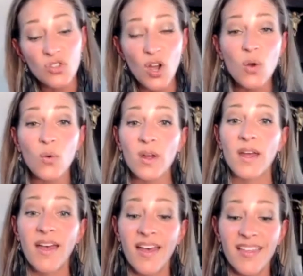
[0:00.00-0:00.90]
So
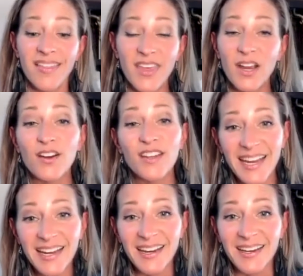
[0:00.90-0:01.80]
they're
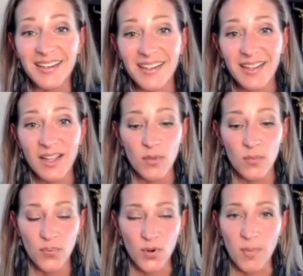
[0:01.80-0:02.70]
getting
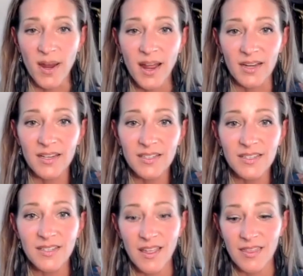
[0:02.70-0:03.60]

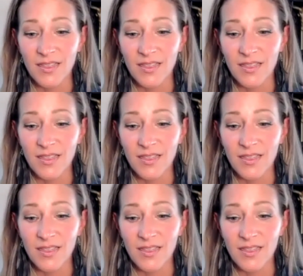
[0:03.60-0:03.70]
probiotics,